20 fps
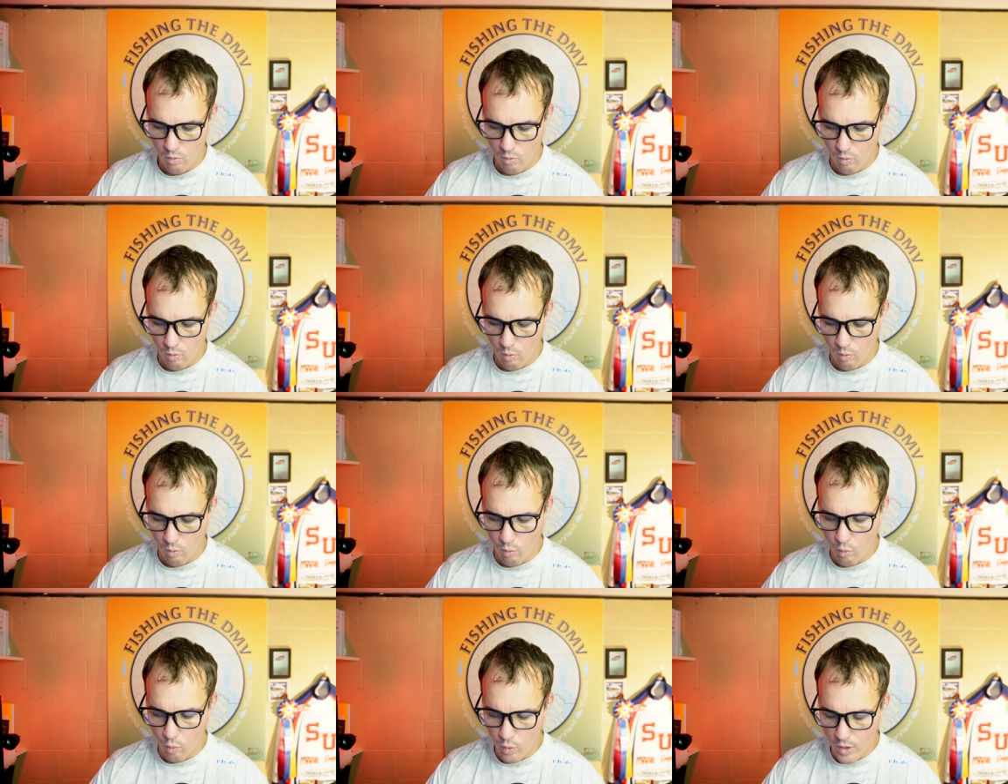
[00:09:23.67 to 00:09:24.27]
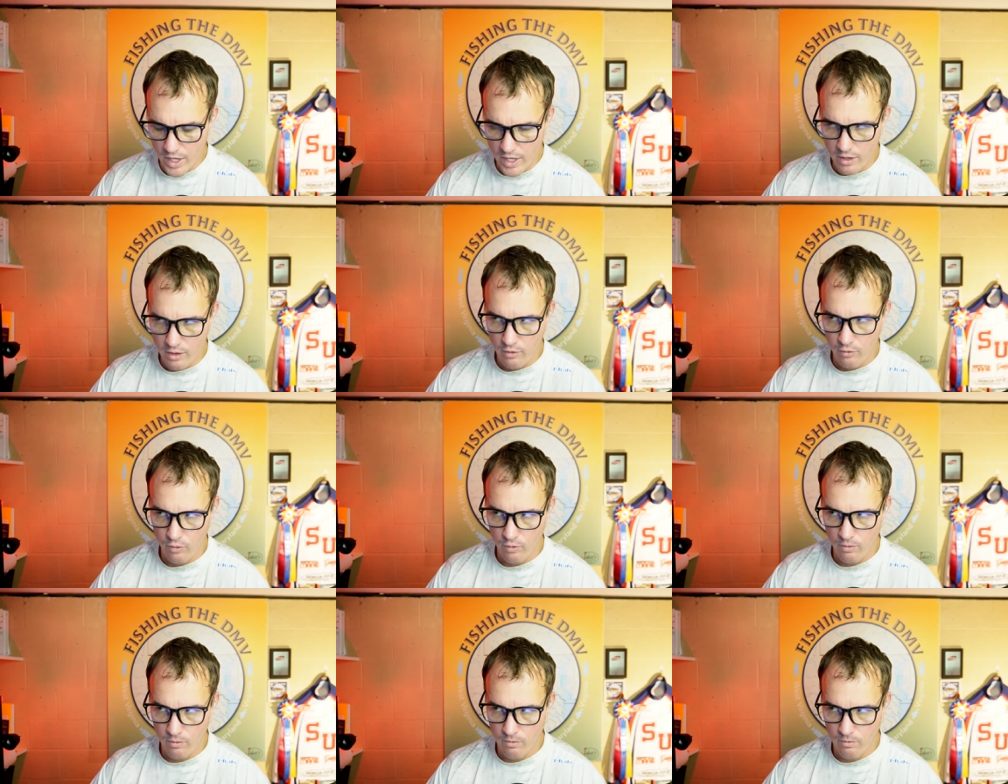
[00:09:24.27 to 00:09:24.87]

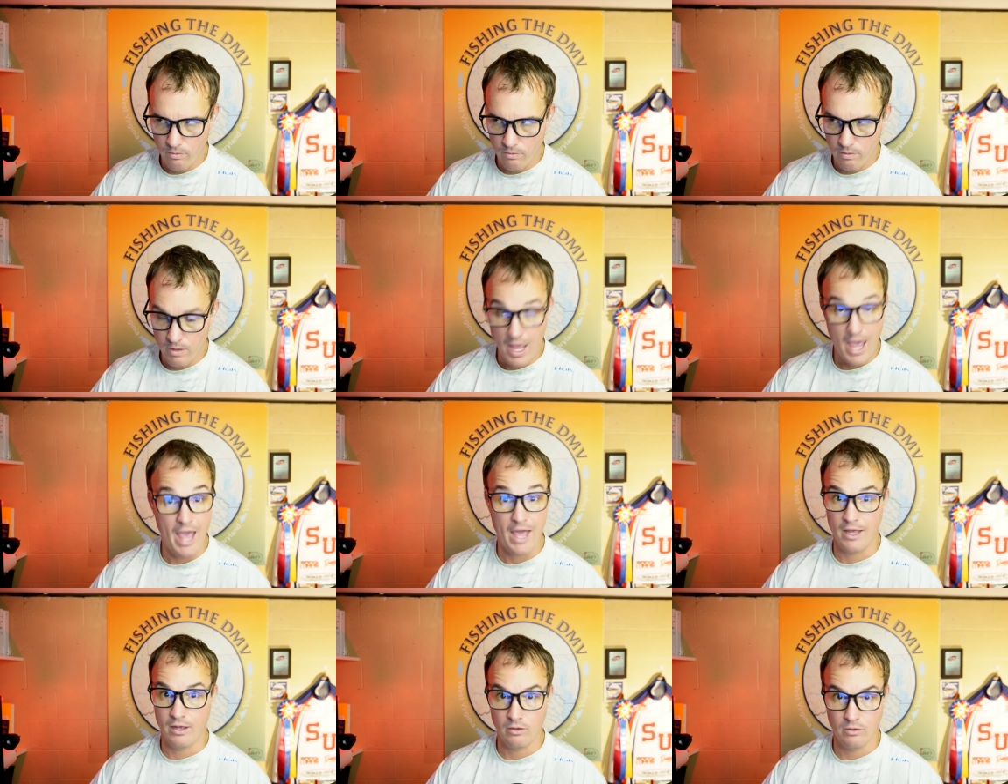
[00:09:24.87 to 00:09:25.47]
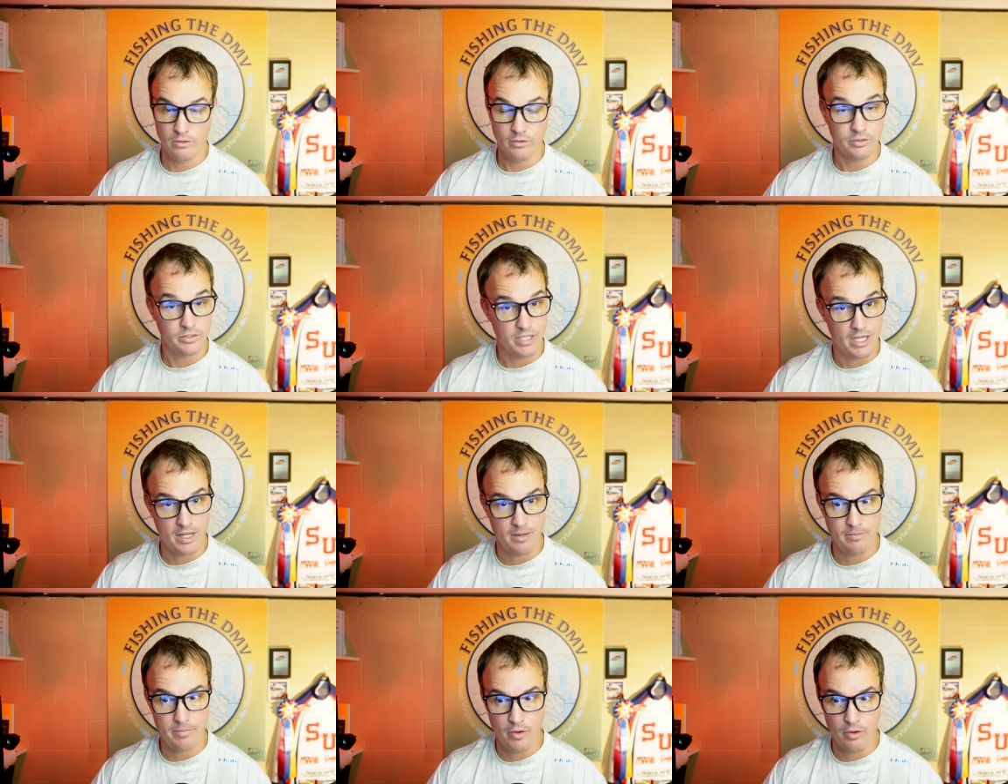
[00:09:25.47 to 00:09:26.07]
will anglers
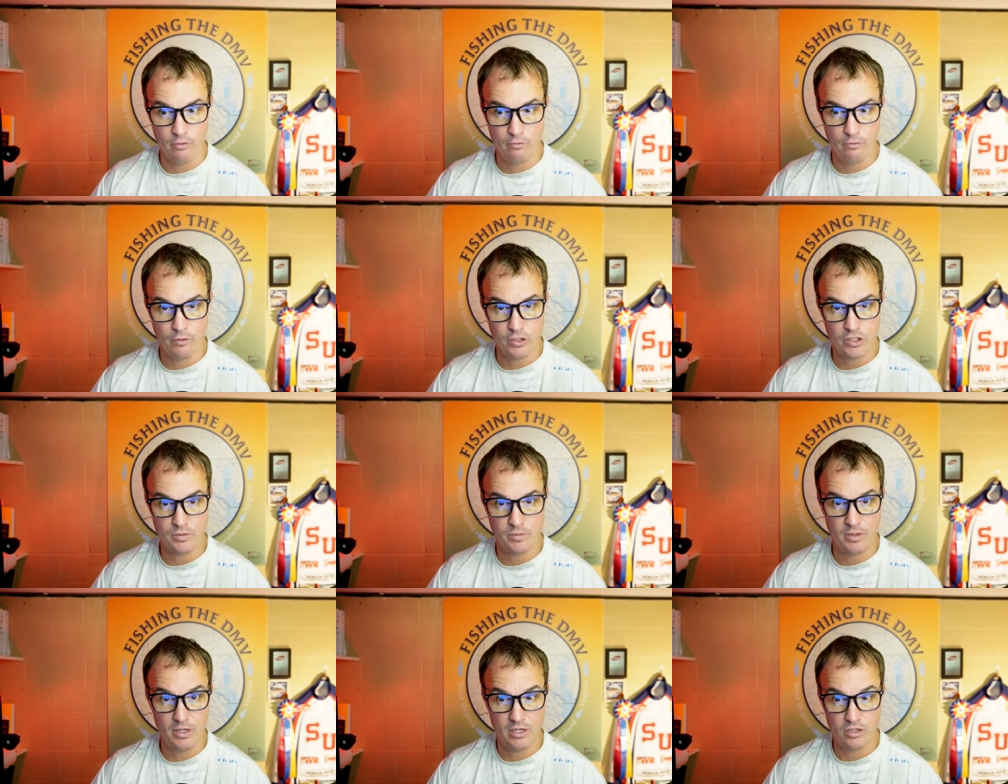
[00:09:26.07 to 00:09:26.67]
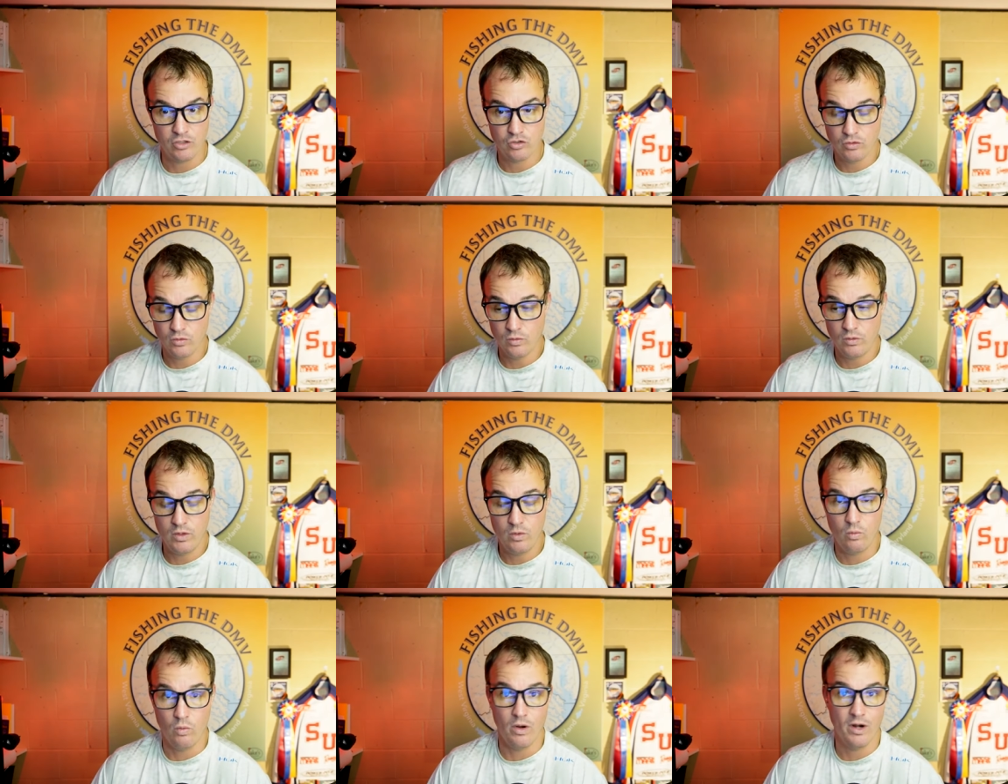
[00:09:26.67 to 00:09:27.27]
and bow fishermen
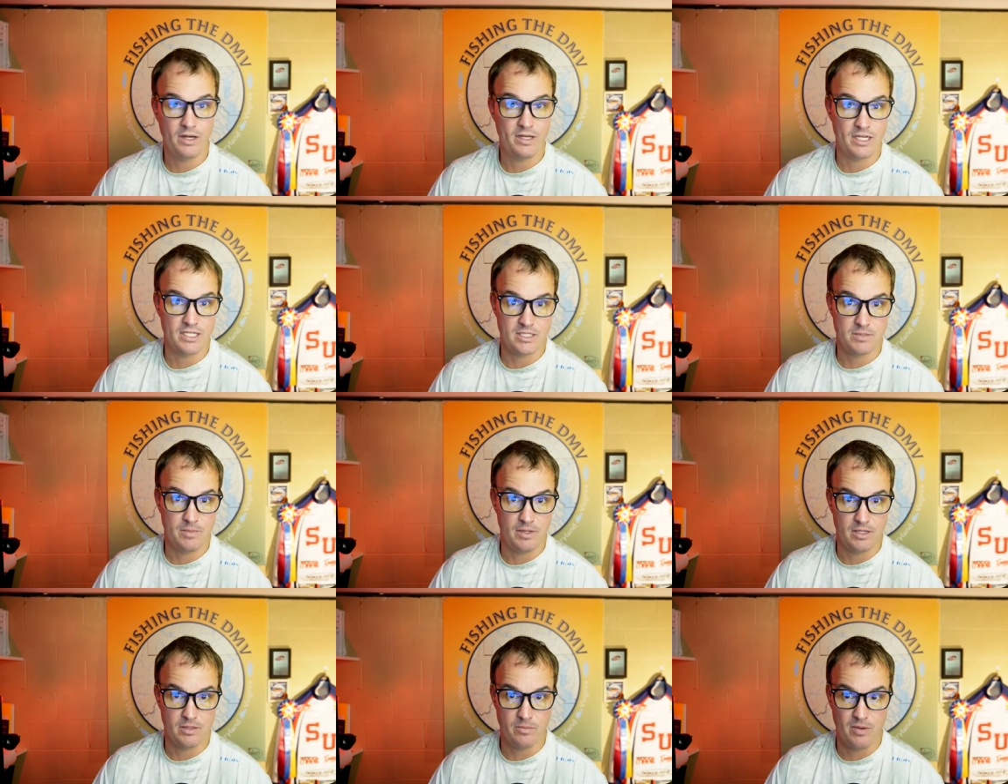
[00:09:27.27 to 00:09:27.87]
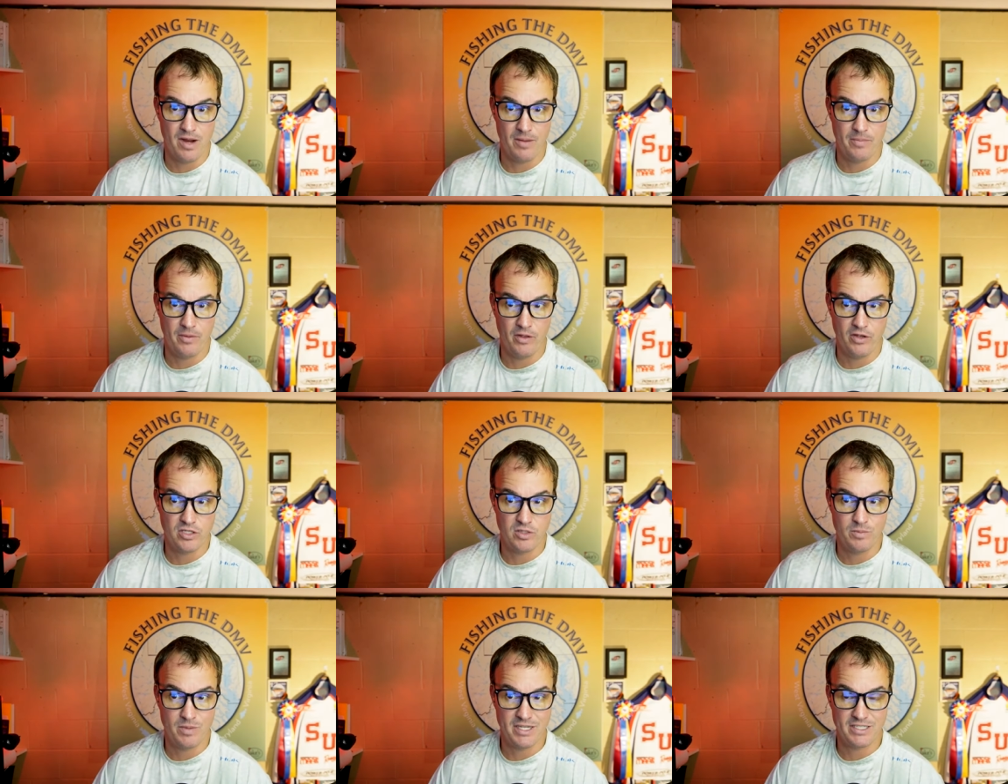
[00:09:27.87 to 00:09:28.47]
truly want to decimate their
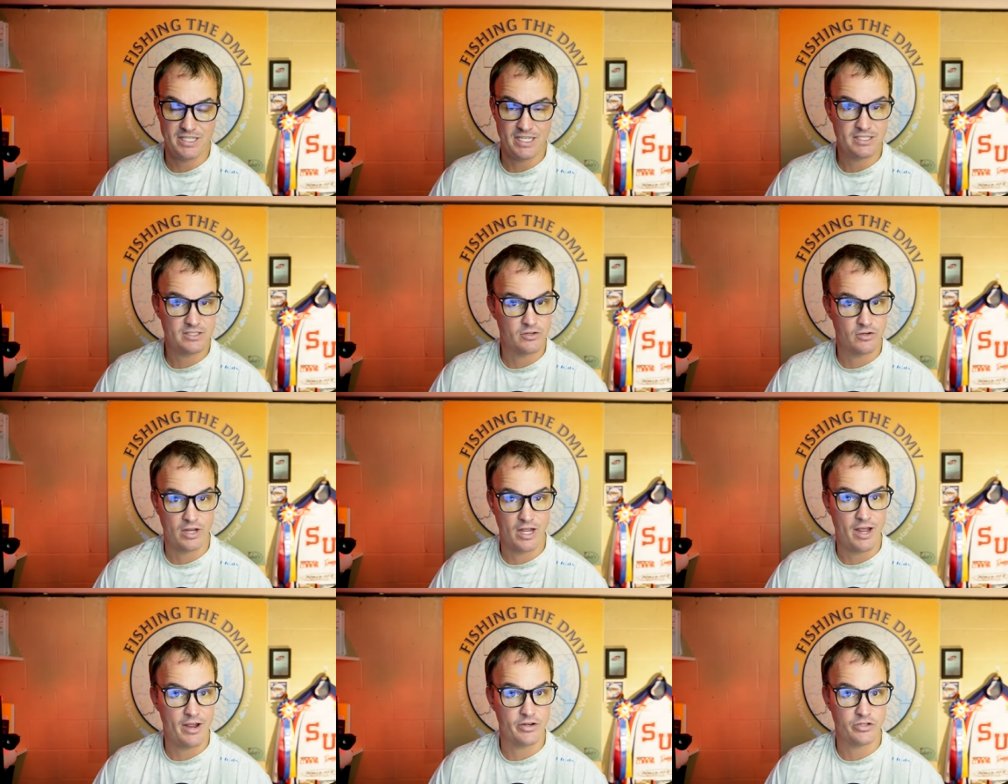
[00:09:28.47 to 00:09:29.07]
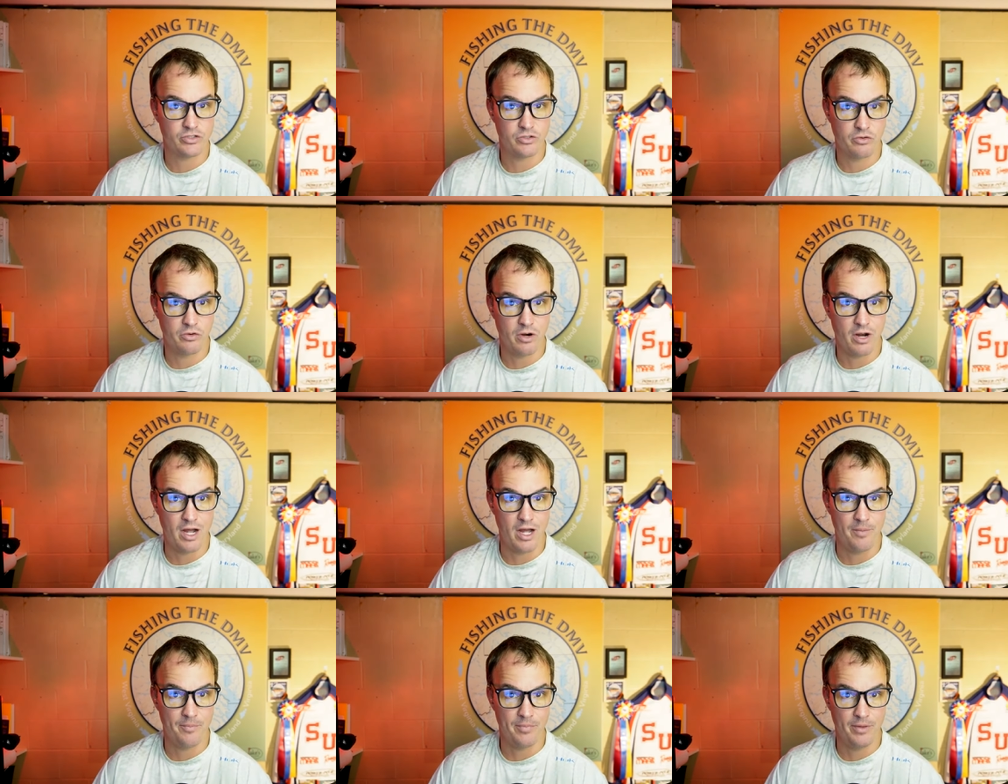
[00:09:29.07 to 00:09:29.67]
population because that's their cash
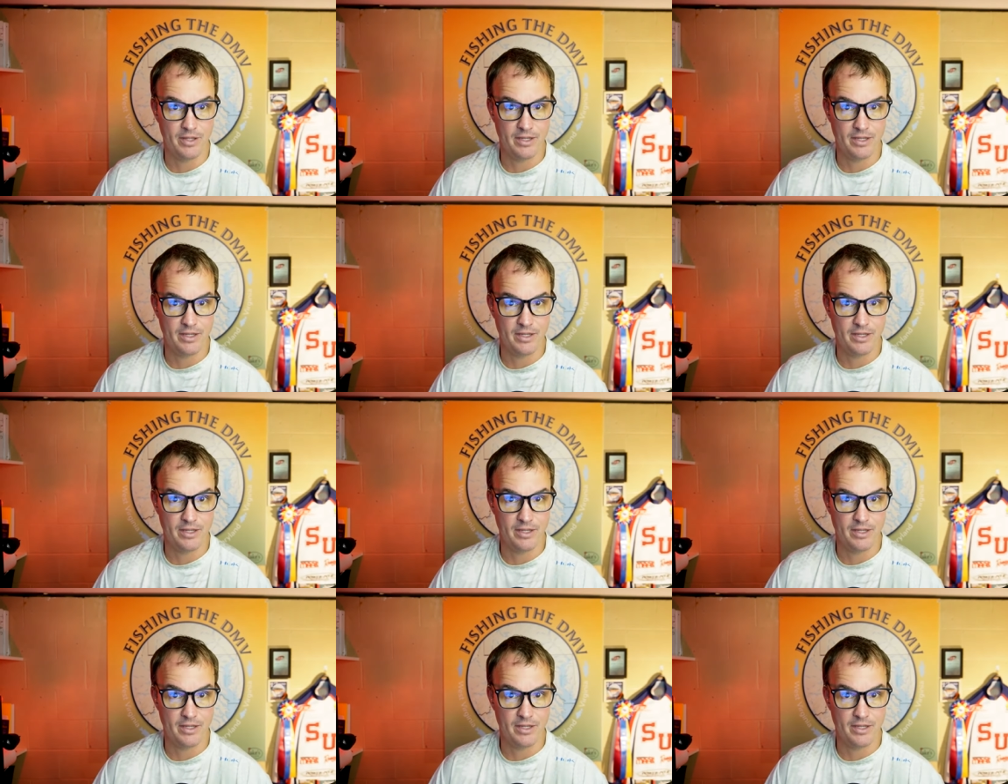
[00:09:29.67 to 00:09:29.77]
crop?